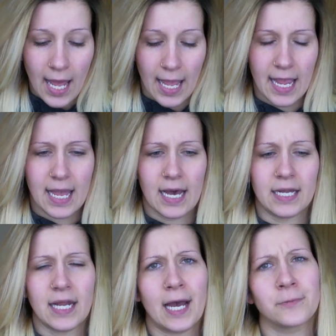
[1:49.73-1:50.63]

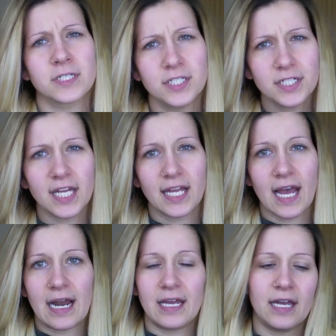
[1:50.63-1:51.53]
And I was looking
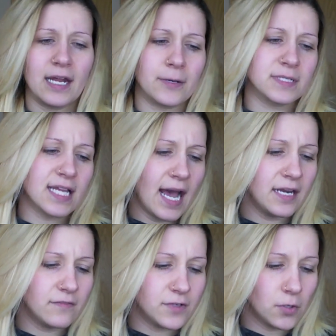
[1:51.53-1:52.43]
at it and I was
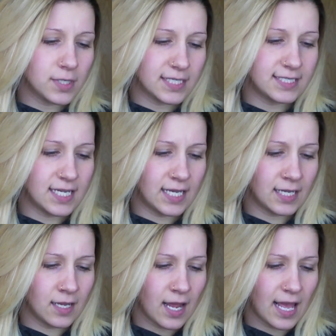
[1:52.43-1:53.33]
kind of noticing,